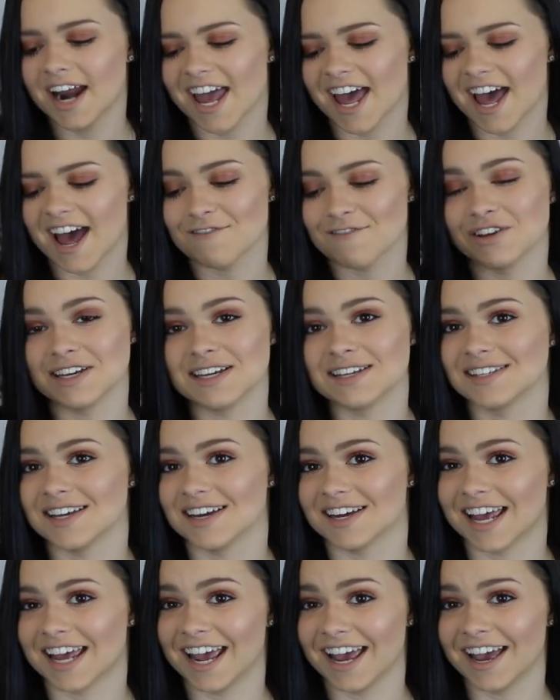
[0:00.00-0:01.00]
I have is
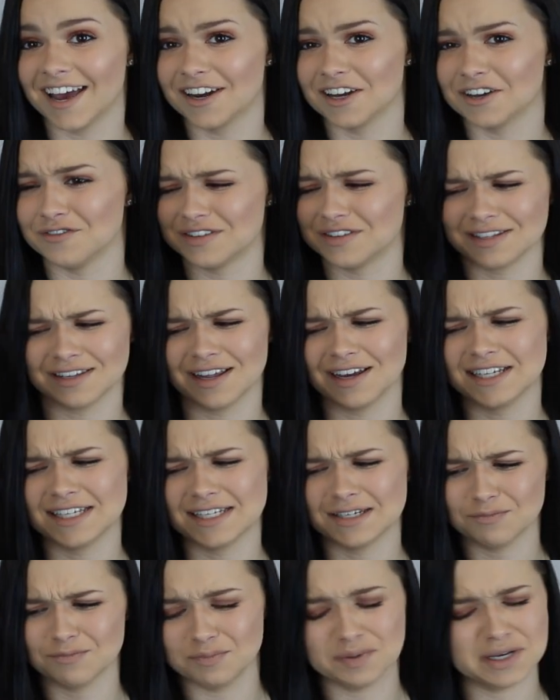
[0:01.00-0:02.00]
a can of
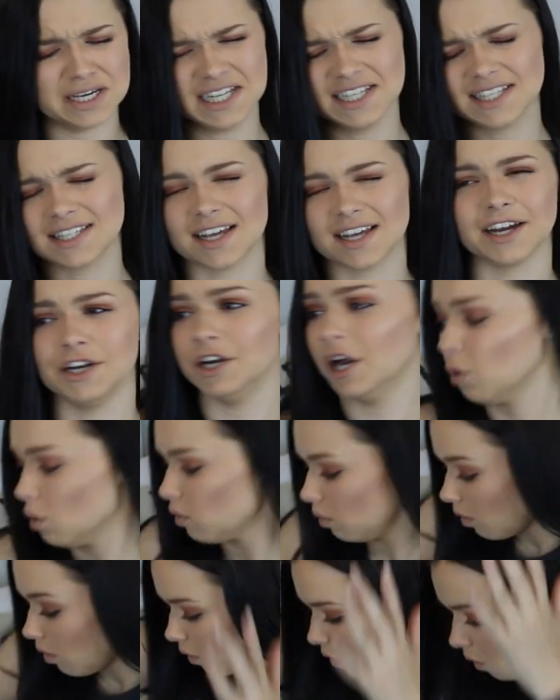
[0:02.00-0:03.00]
sliced beets. I know.
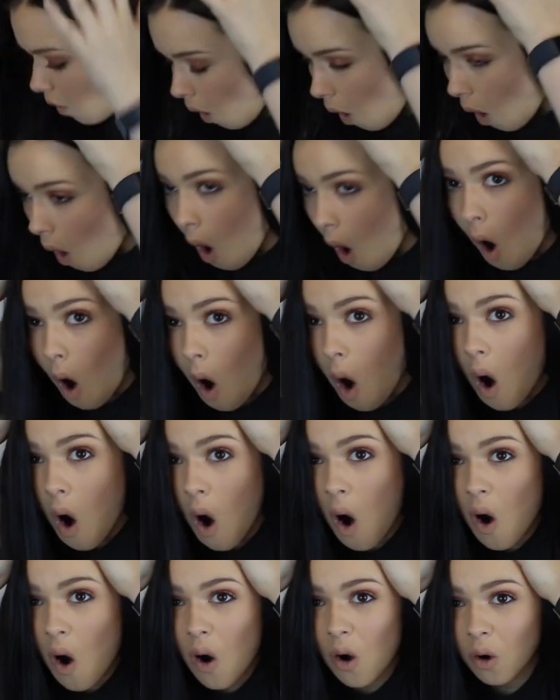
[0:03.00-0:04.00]

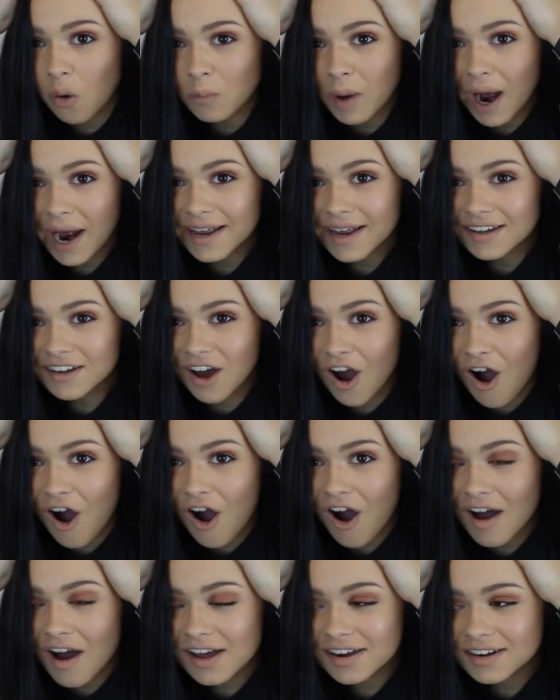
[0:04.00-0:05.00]
Oh my
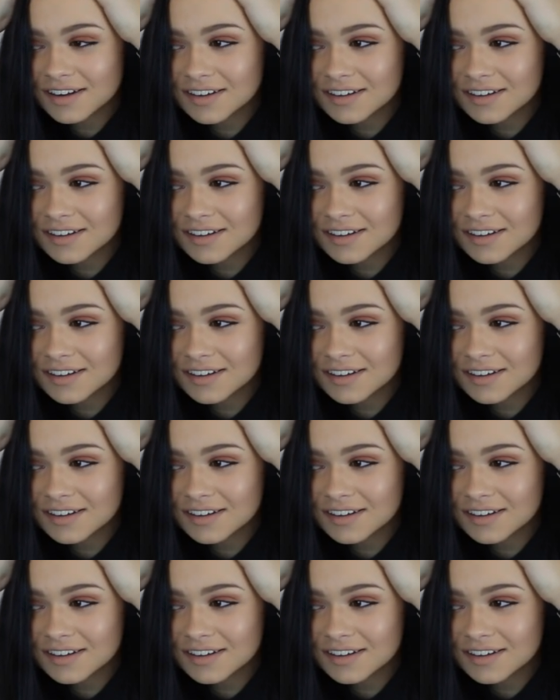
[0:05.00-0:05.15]
god.